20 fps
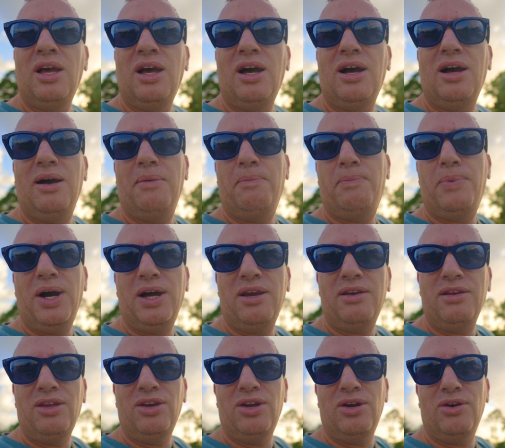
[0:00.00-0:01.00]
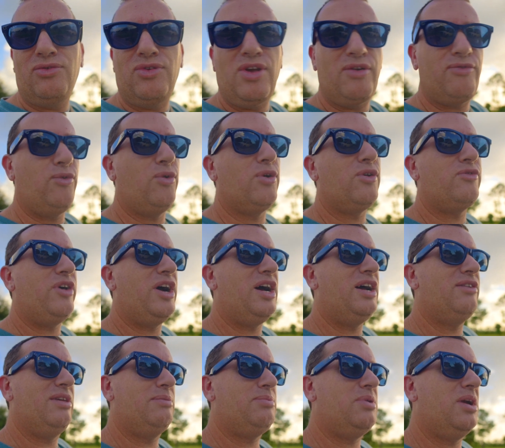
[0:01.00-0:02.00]
But if you have 4 or
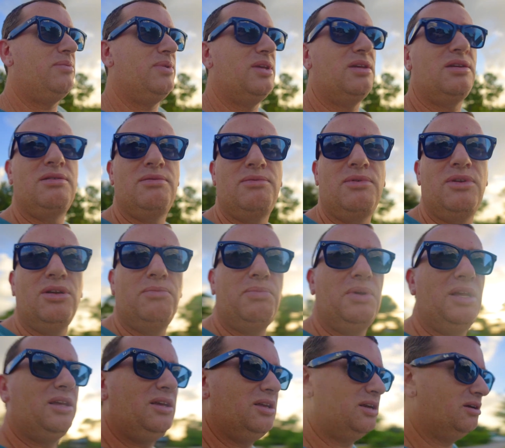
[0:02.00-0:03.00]
5, they probably could be, you could